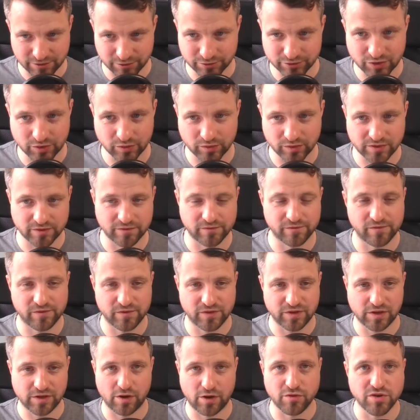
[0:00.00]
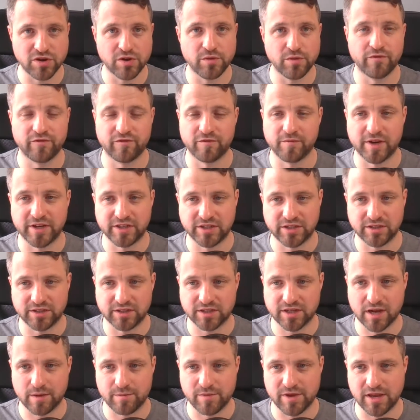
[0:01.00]
all sorts of you know new information
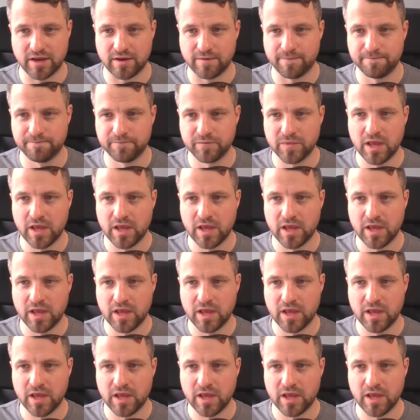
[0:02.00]
to come in.